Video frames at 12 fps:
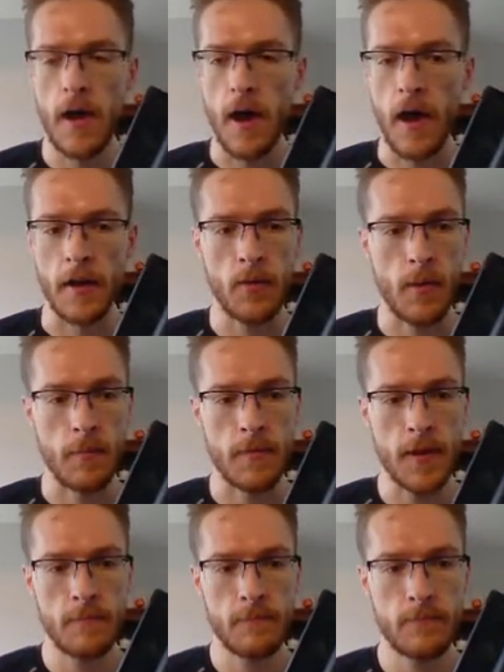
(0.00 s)
Unequip
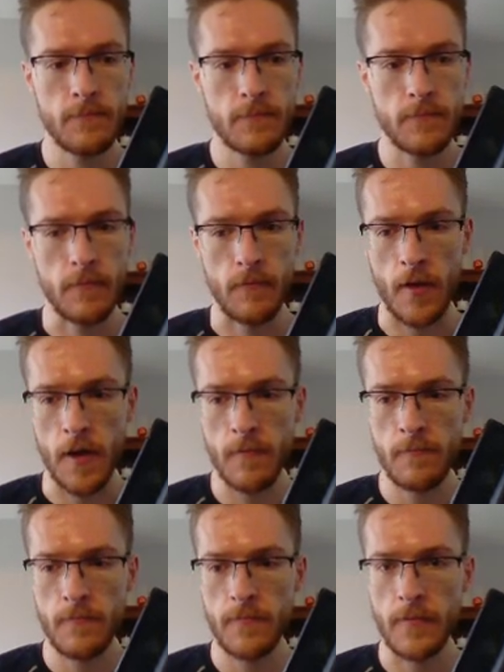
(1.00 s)
it, right?
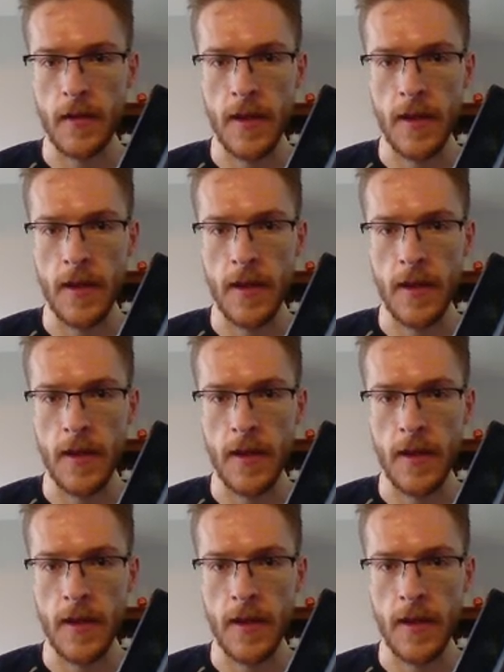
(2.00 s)
Like